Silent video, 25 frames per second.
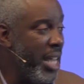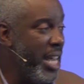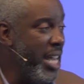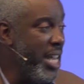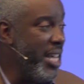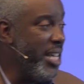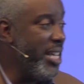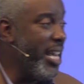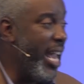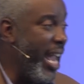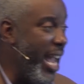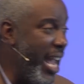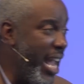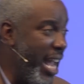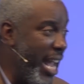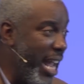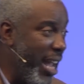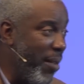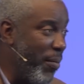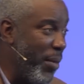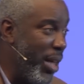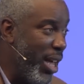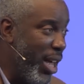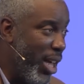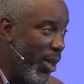He
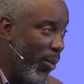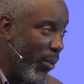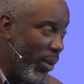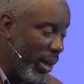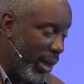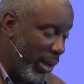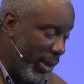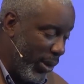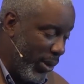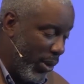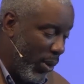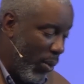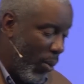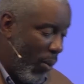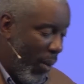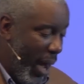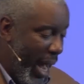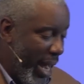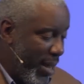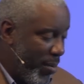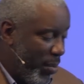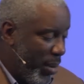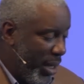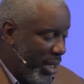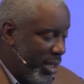came with a little
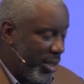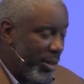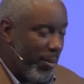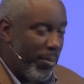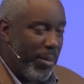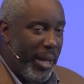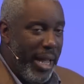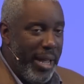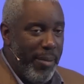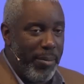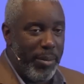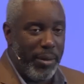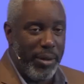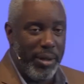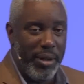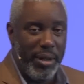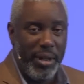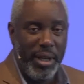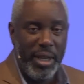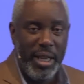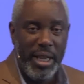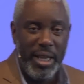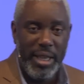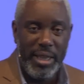white piece of paper